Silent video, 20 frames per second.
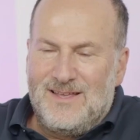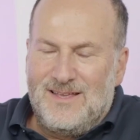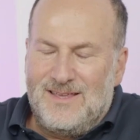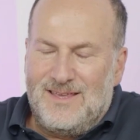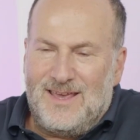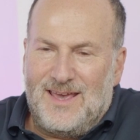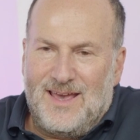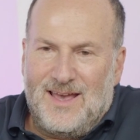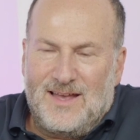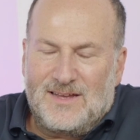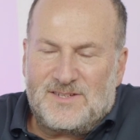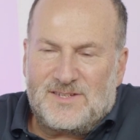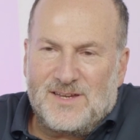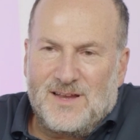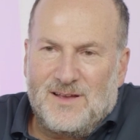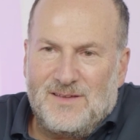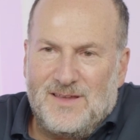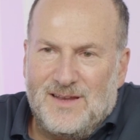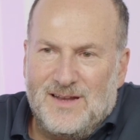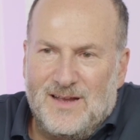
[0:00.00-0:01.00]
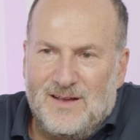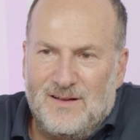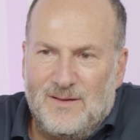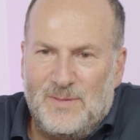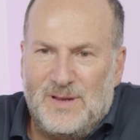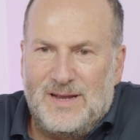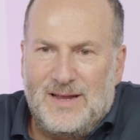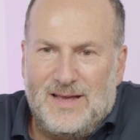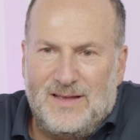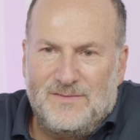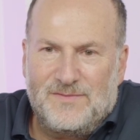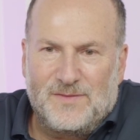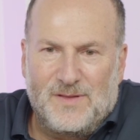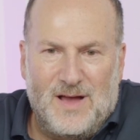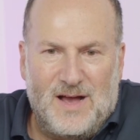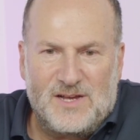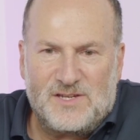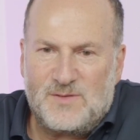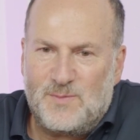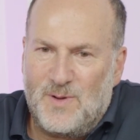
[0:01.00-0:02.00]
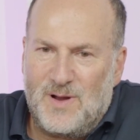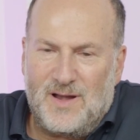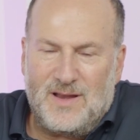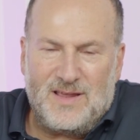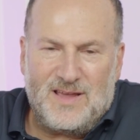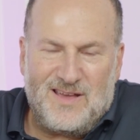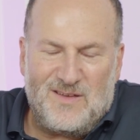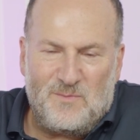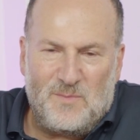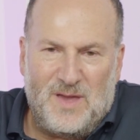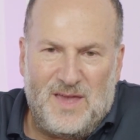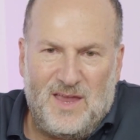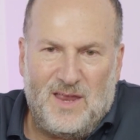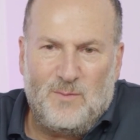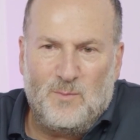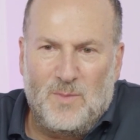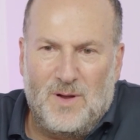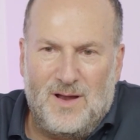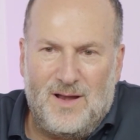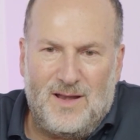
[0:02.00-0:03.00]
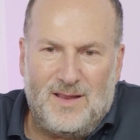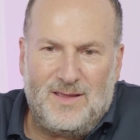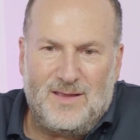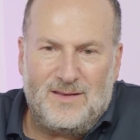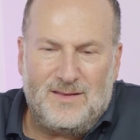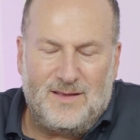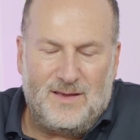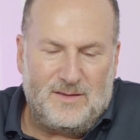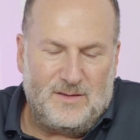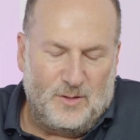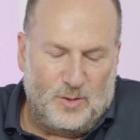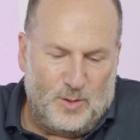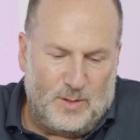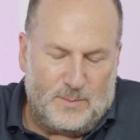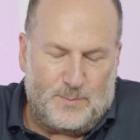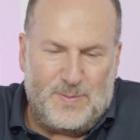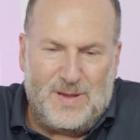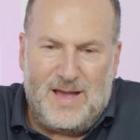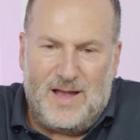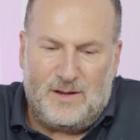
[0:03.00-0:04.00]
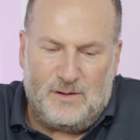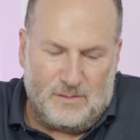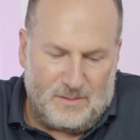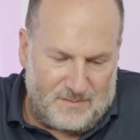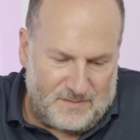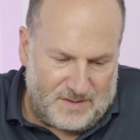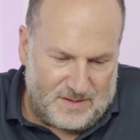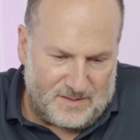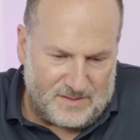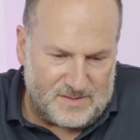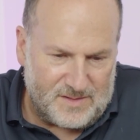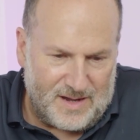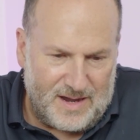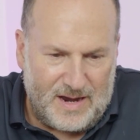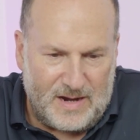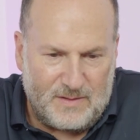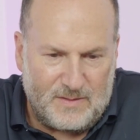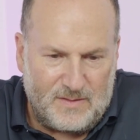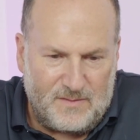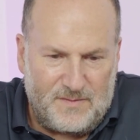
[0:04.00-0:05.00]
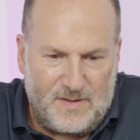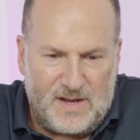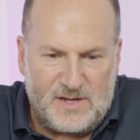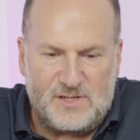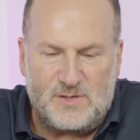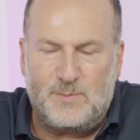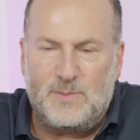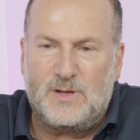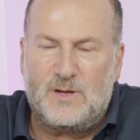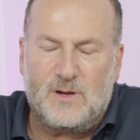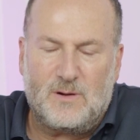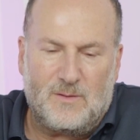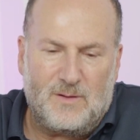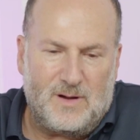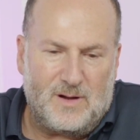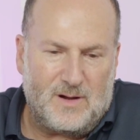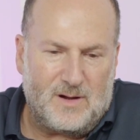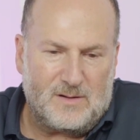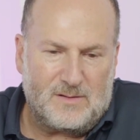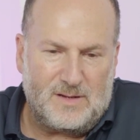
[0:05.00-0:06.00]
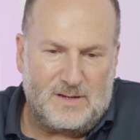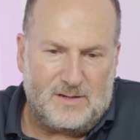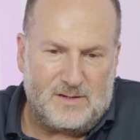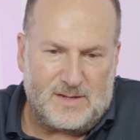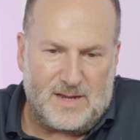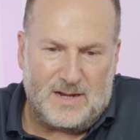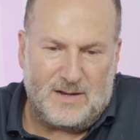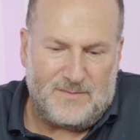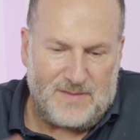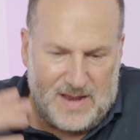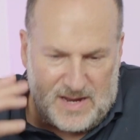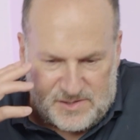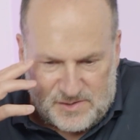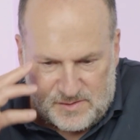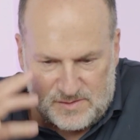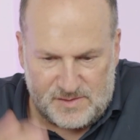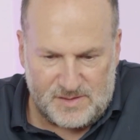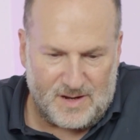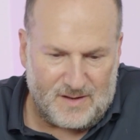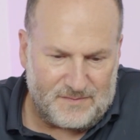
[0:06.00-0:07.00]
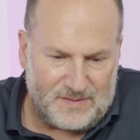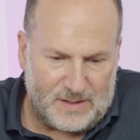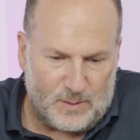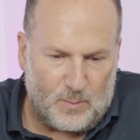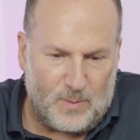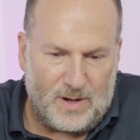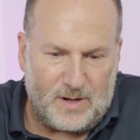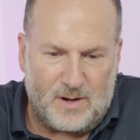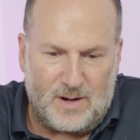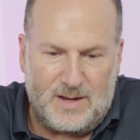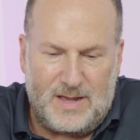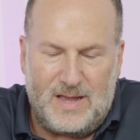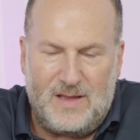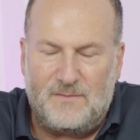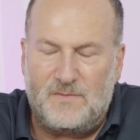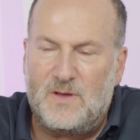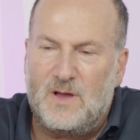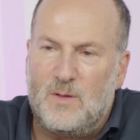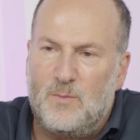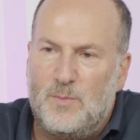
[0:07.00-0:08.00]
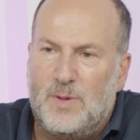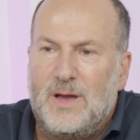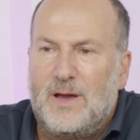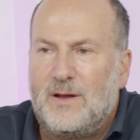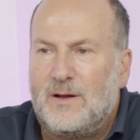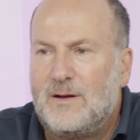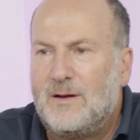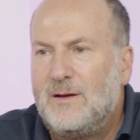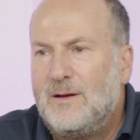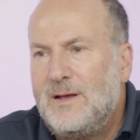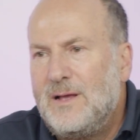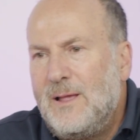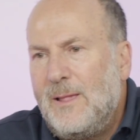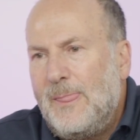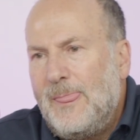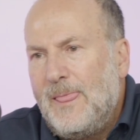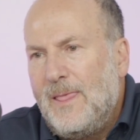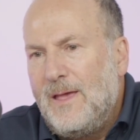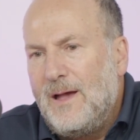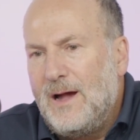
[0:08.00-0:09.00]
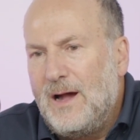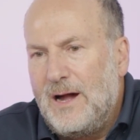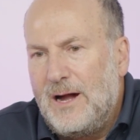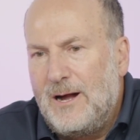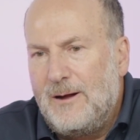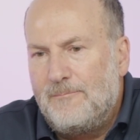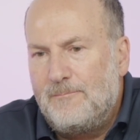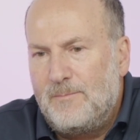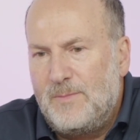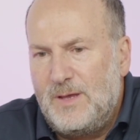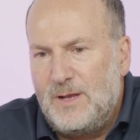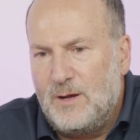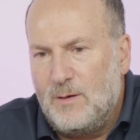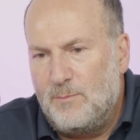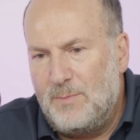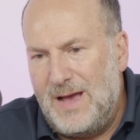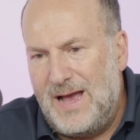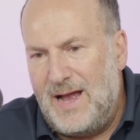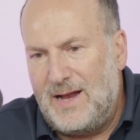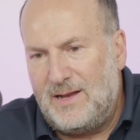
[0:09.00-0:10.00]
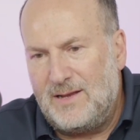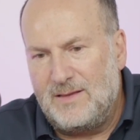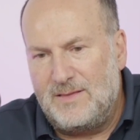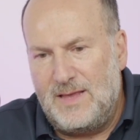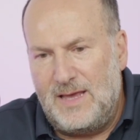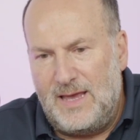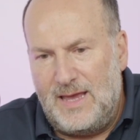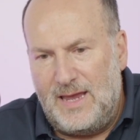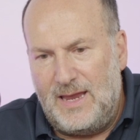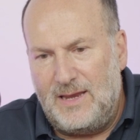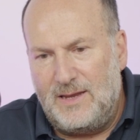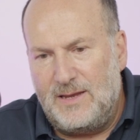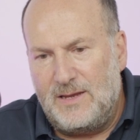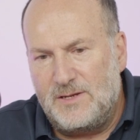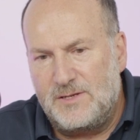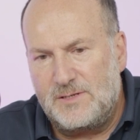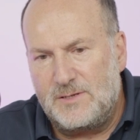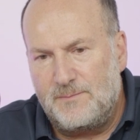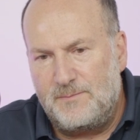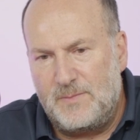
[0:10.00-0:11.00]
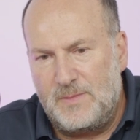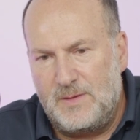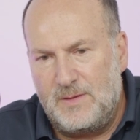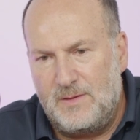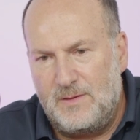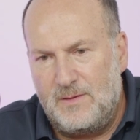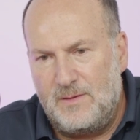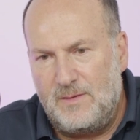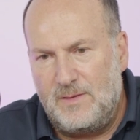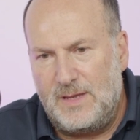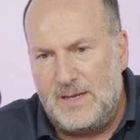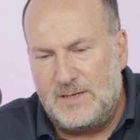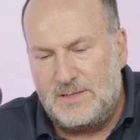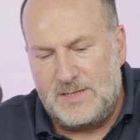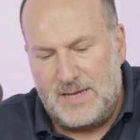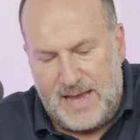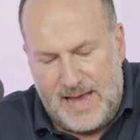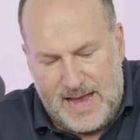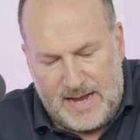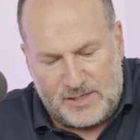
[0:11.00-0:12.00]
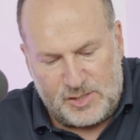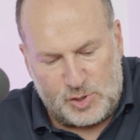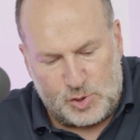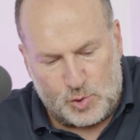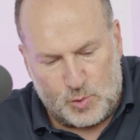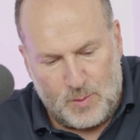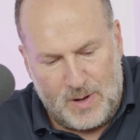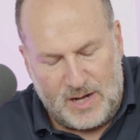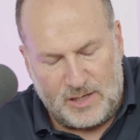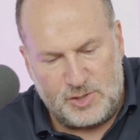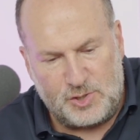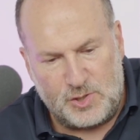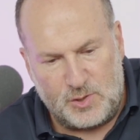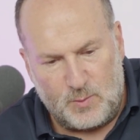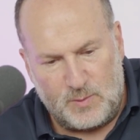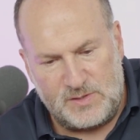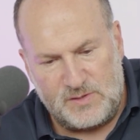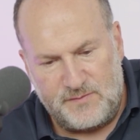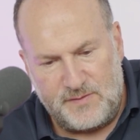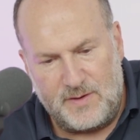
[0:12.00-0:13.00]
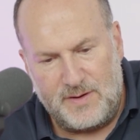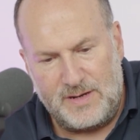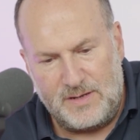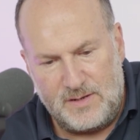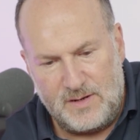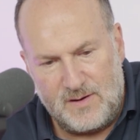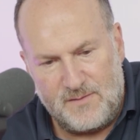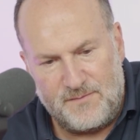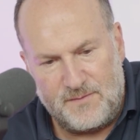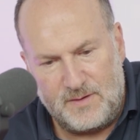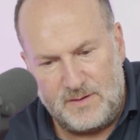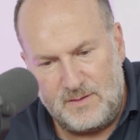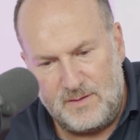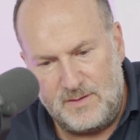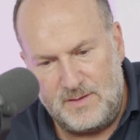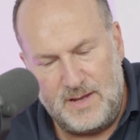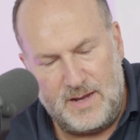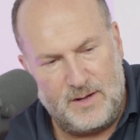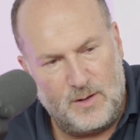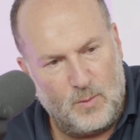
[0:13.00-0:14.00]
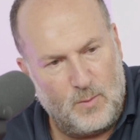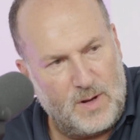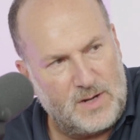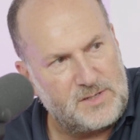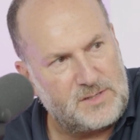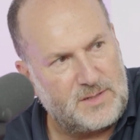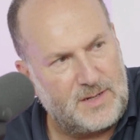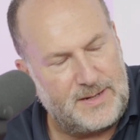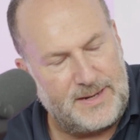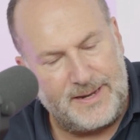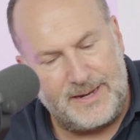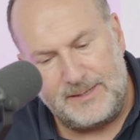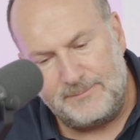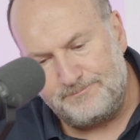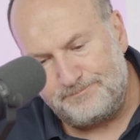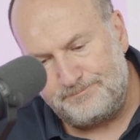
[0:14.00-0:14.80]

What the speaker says: Yeah, so, I've lost money, I've made money, and, you look back over your entire investment career, and you kind of ask yourself, like, what could I have done better? Back in the 80s, the tax structure was very different than it was today.